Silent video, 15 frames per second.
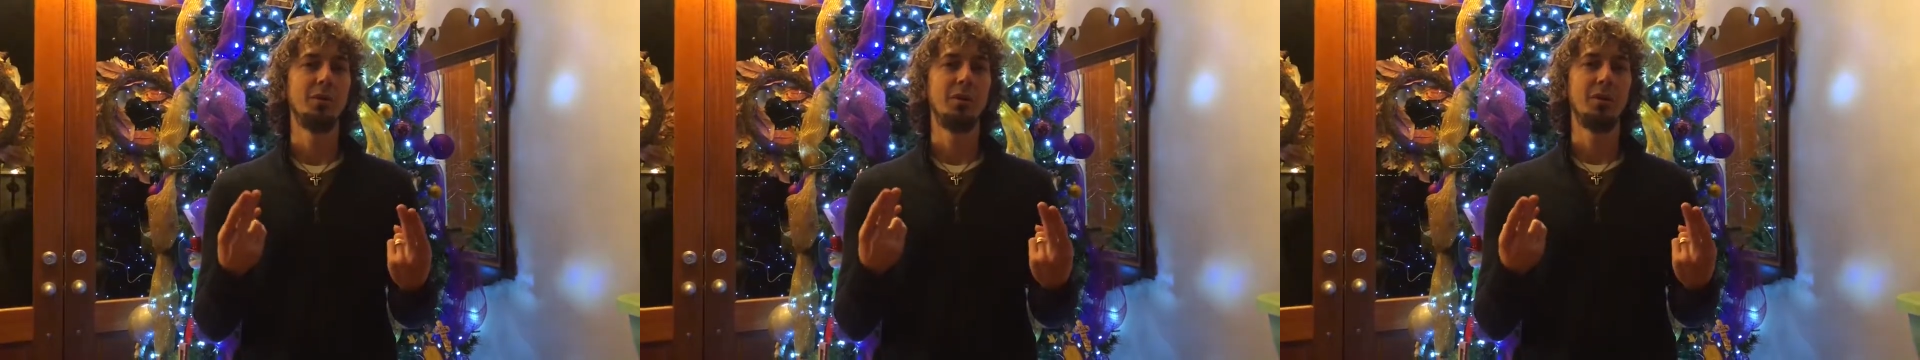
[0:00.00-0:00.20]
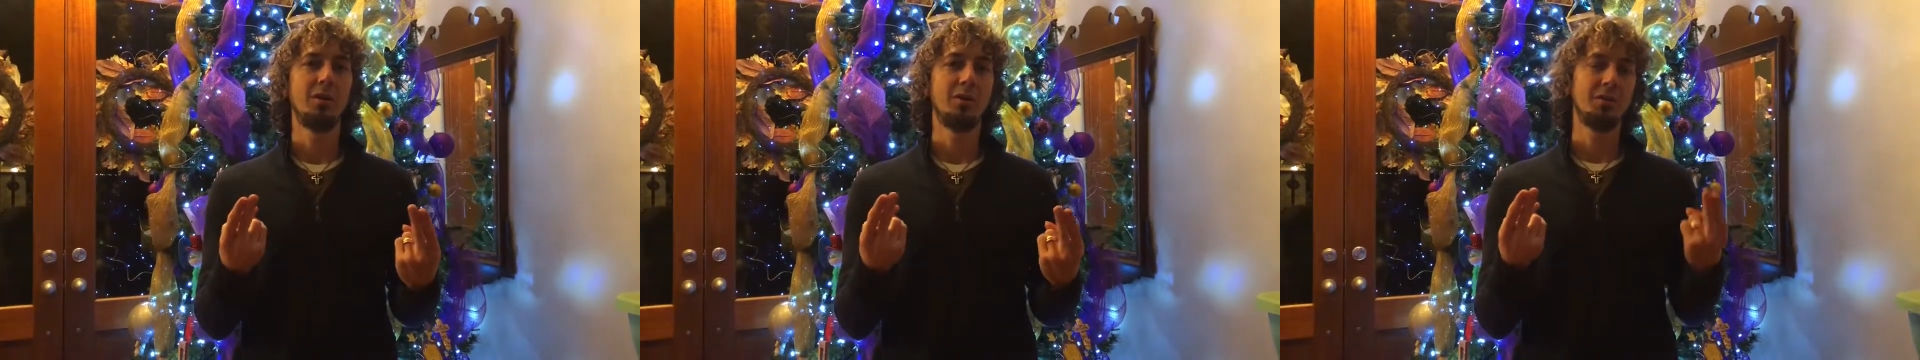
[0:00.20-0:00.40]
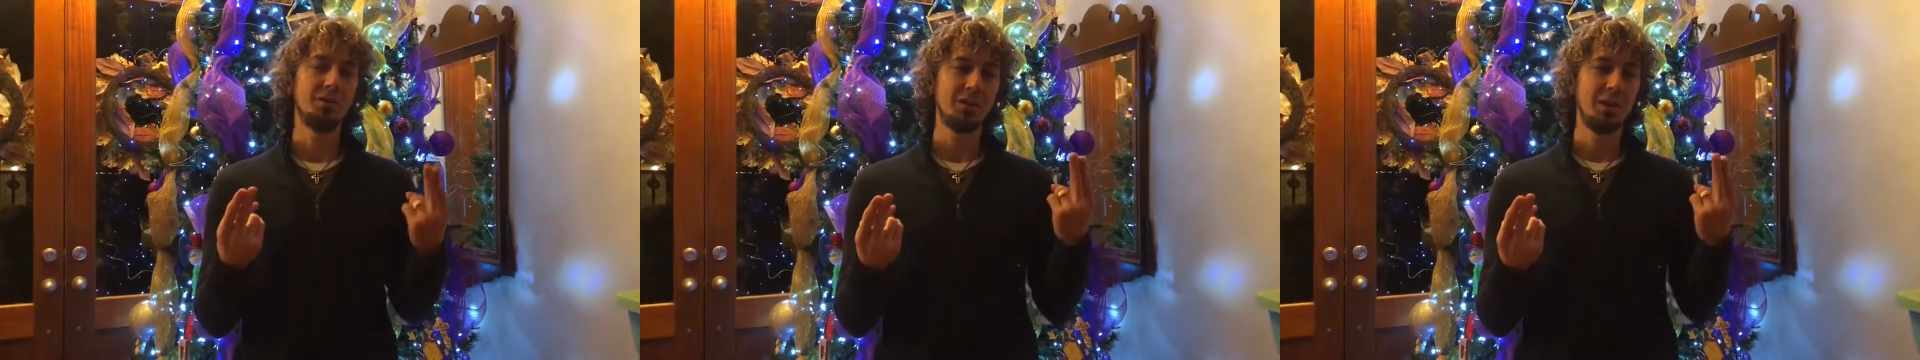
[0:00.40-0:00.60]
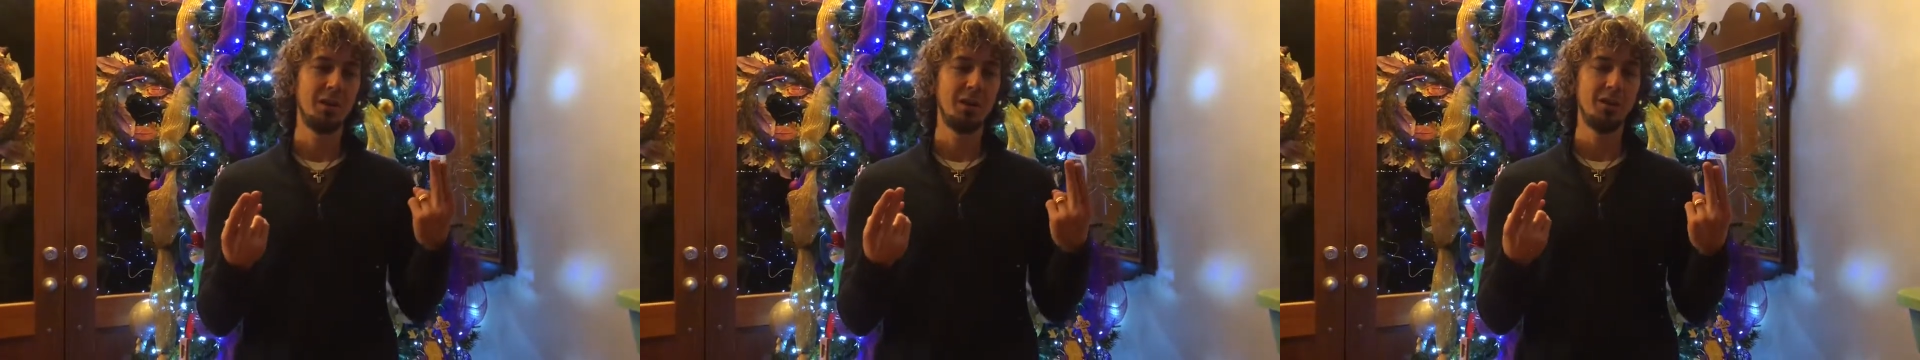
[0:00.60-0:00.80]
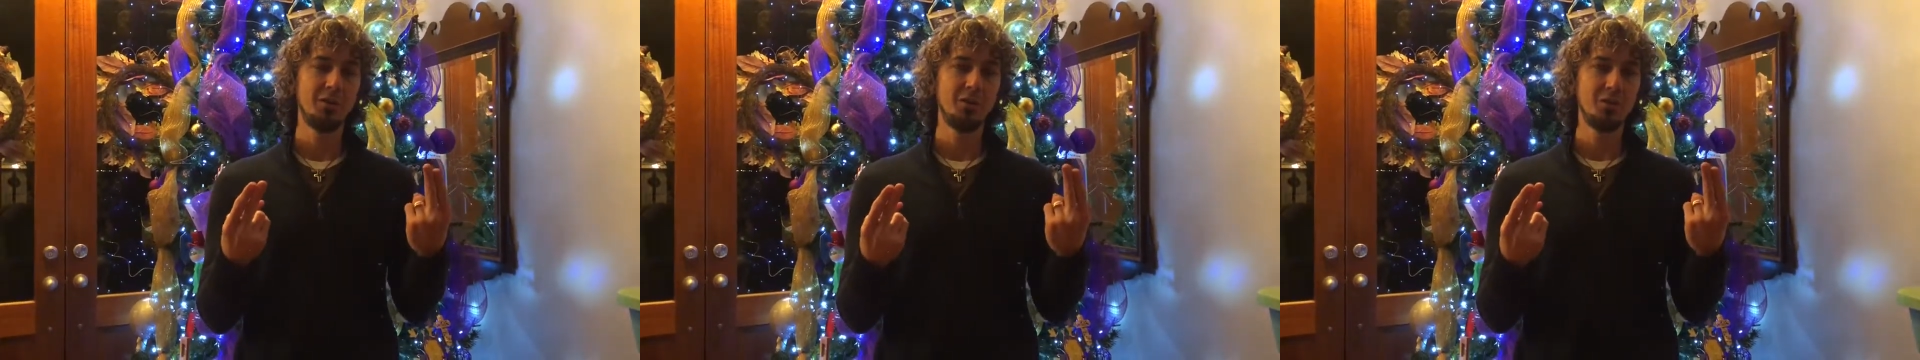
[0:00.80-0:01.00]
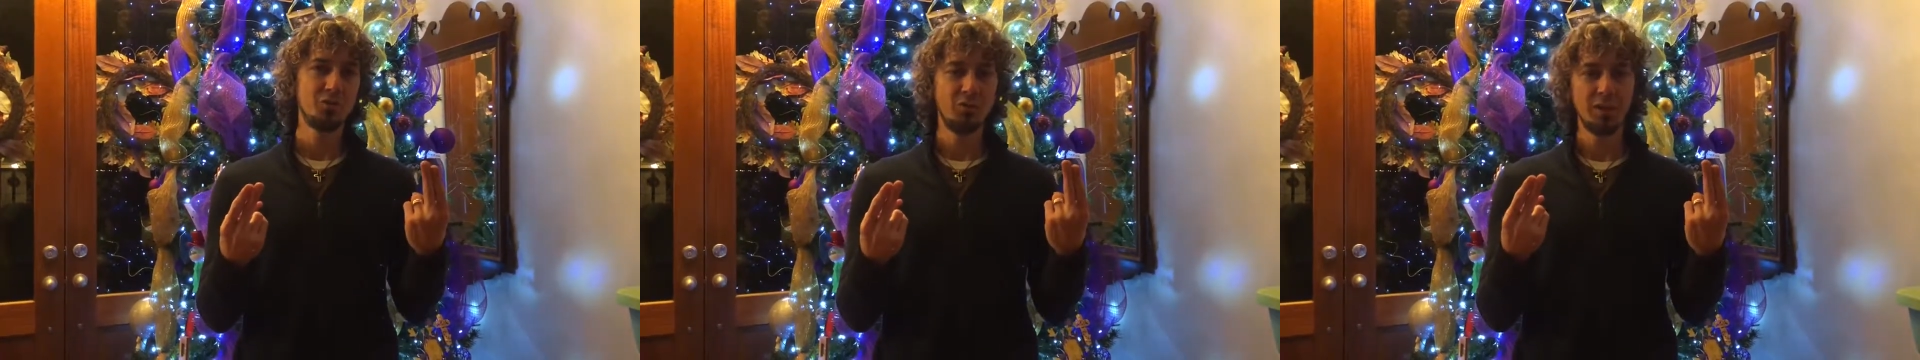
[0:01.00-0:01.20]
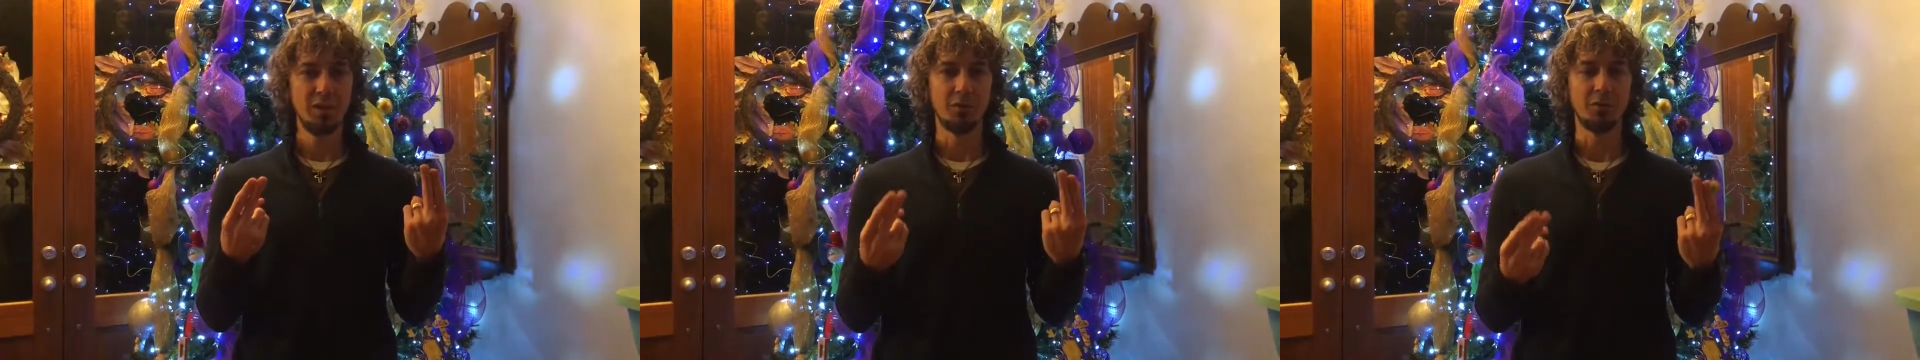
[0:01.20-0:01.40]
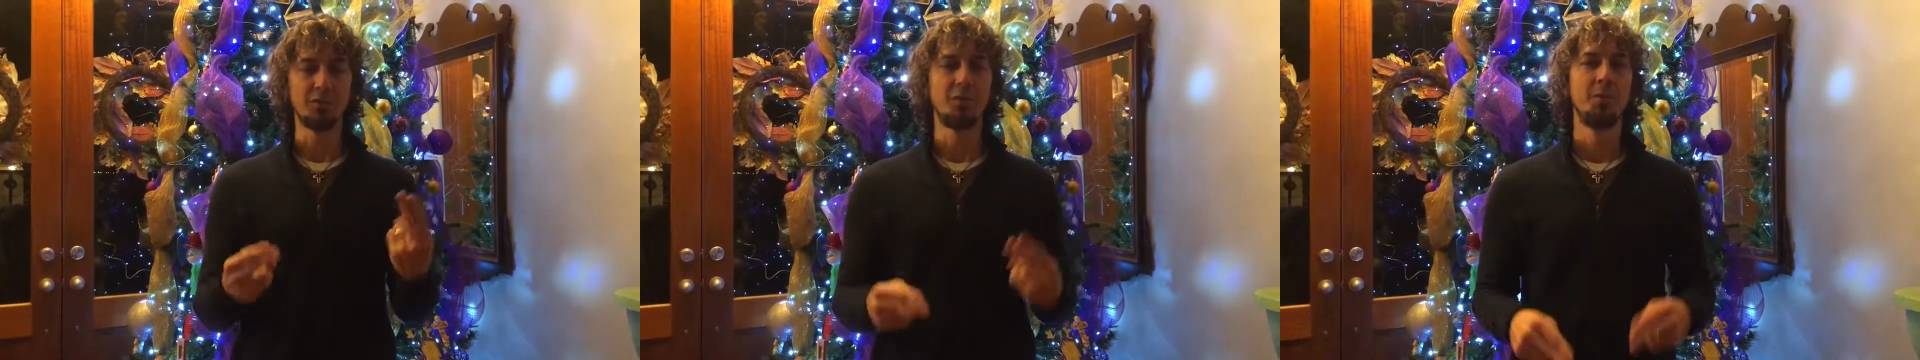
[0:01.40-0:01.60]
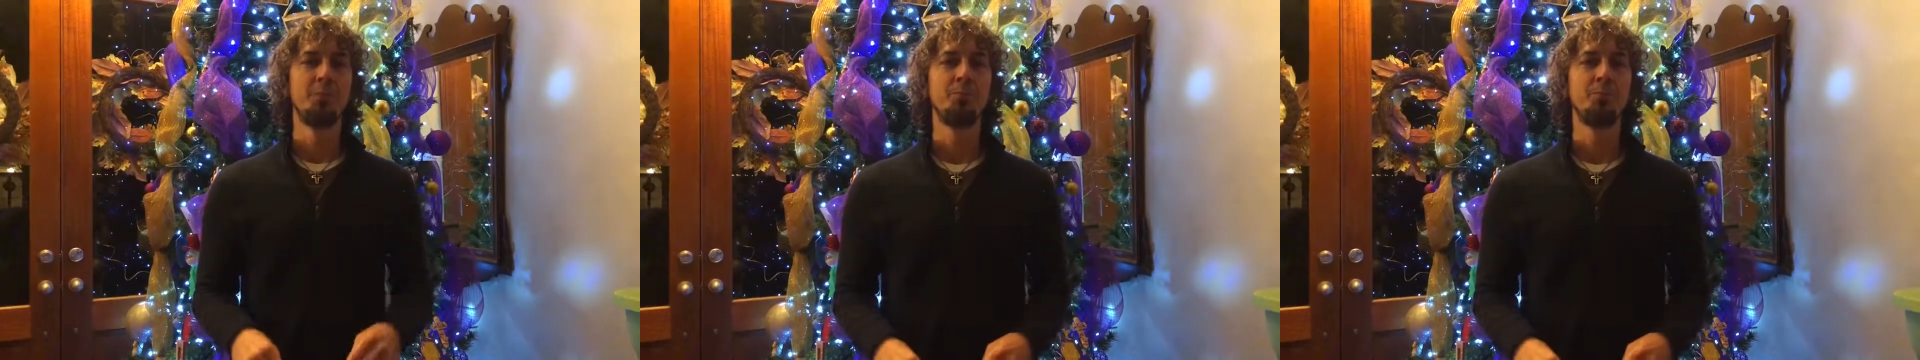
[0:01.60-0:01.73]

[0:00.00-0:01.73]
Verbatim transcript: our sign language fingers.